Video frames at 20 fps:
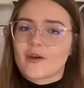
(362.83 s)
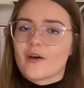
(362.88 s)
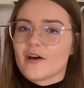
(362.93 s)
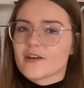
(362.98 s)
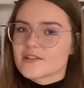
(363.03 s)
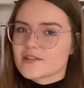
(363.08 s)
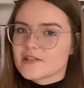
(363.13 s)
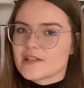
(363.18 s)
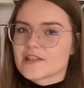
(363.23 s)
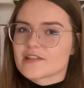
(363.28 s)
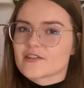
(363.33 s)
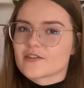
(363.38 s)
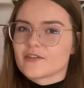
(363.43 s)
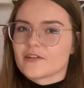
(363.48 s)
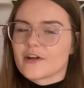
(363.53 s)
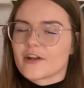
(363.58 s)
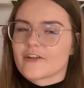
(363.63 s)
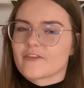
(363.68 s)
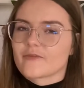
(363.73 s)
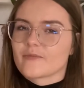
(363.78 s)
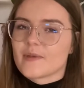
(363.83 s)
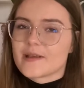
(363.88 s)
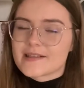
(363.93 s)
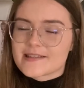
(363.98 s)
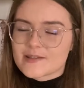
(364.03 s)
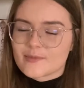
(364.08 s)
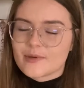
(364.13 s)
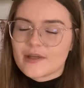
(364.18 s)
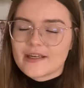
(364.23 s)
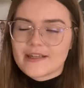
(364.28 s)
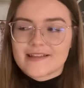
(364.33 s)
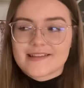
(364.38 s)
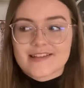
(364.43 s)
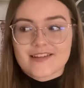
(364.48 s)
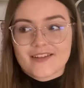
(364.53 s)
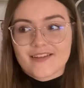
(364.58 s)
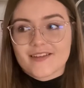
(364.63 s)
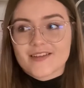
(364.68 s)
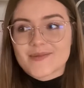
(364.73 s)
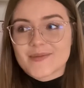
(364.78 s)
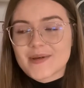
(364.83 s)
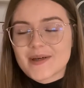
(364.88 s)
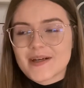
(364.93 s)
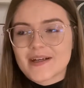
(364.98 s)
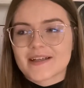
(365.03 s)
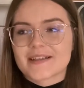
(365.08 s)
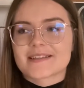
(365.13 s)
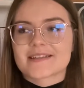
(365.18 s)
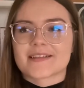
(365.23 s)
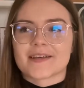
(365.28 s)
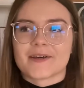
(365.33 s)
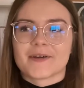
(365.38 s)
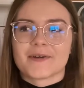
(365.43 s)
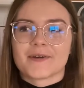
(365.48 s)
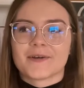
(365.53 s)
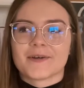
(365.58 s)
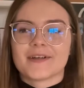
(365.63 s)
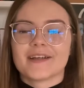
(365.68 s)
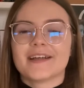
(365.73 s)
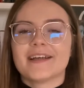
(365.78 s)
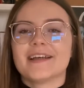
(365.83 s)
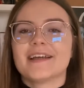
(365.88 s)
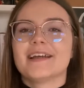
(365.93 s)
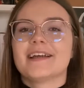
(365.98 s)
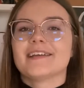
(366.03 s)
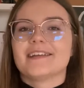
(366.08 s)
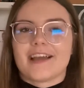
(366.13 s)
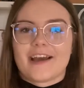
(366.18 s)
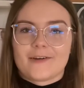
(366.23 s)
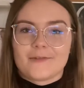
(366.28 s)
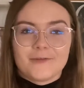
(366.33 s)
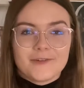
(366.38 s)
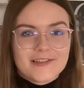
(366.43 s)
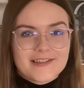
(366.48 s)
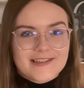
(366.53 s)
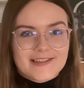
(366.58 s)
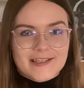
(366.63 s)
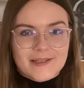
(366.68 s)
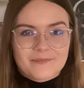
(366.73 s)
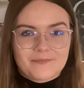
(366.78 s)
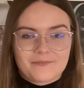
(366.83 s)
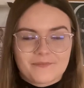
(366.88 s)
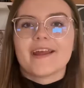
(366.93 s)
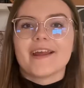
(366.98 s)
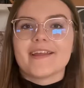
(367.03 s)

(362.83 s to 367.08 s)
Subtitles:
also there's a lot of mixed opinions on this book, so yeah, we'll see.